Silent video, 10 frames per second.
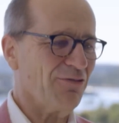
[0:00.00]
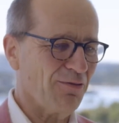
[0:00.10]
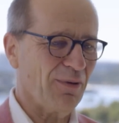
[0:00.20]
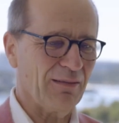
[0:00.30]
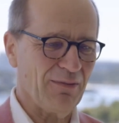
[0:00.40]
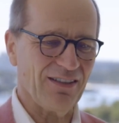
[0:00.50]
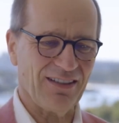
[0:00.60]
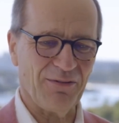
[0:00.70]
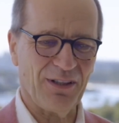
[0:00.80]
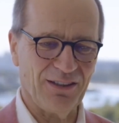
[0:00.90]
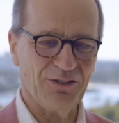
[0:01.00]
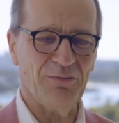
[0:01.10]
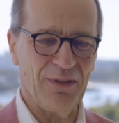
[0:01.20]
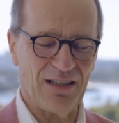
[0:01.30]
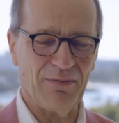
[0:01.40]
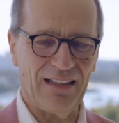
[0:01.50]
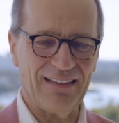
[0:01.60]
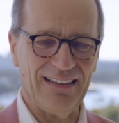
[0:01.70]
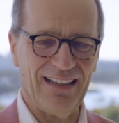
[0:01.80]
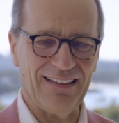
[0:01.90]
remind me of something I do miss about
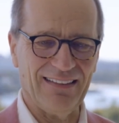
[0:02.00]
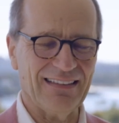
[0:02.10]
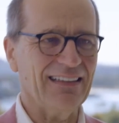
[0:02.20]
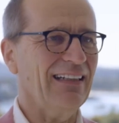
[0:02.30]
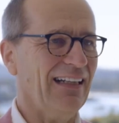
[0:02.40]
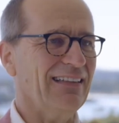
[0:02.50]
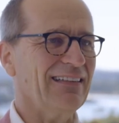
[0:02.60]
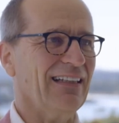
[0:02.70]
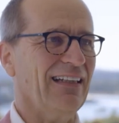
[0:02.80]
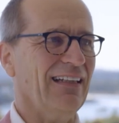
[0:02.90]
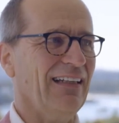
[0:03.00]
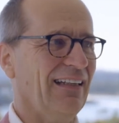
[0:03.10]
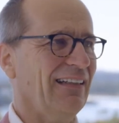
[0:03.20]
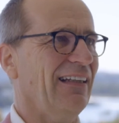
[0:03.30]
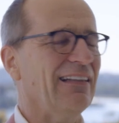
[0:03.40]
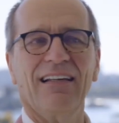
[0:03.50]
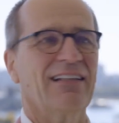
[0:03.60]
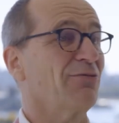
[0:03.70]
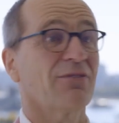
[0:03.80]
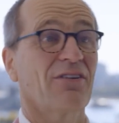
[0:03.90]
the Netherlands, and that is uh,
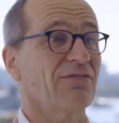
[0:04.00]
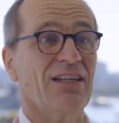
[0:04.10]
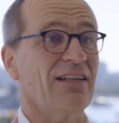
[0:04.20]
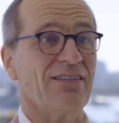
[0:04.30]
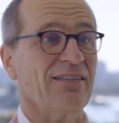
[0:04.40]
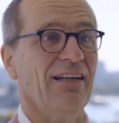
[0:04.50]
intellectual conversation.